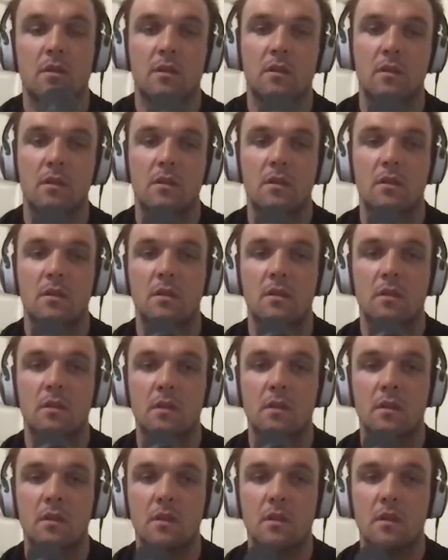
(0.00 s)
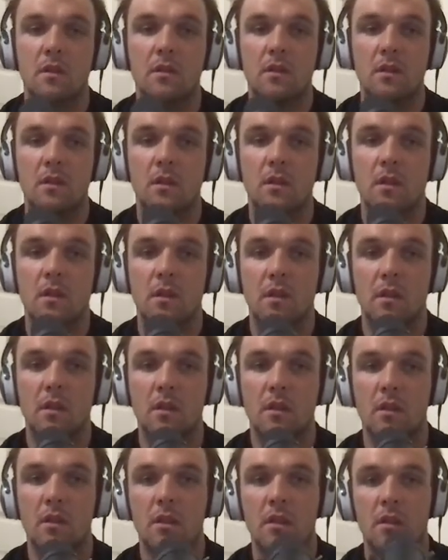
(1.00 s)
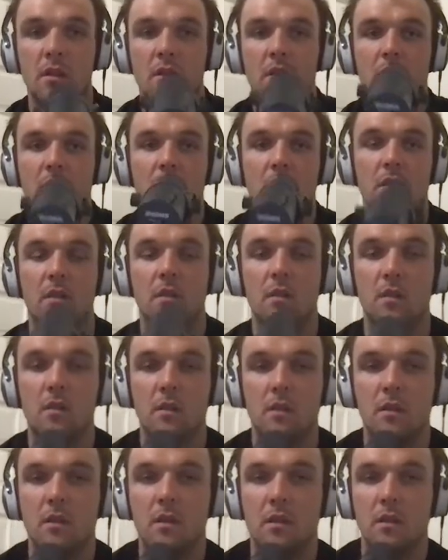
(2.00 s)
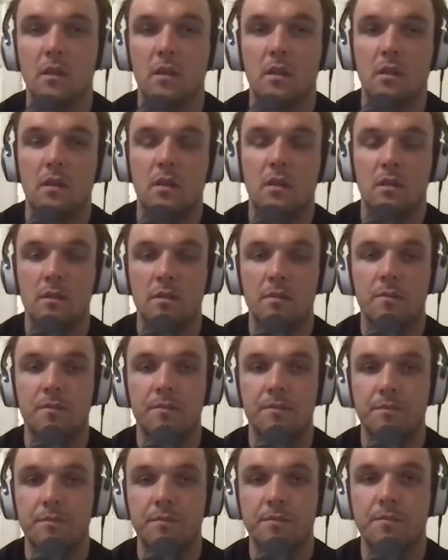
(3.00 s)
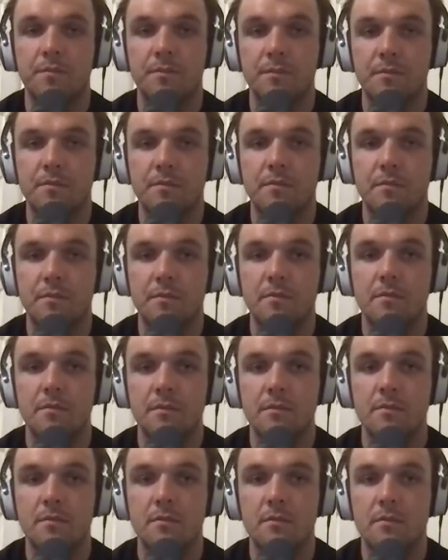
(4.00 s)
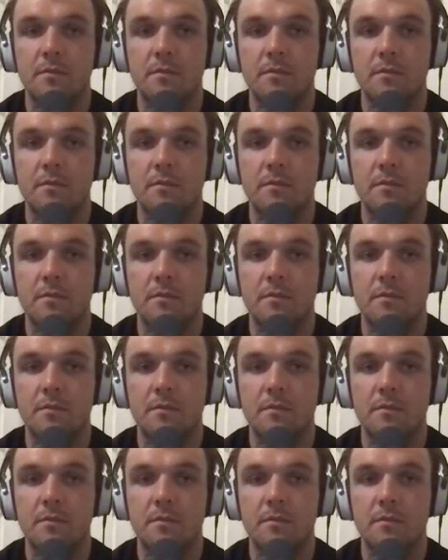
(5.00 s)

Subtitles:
(not speaking)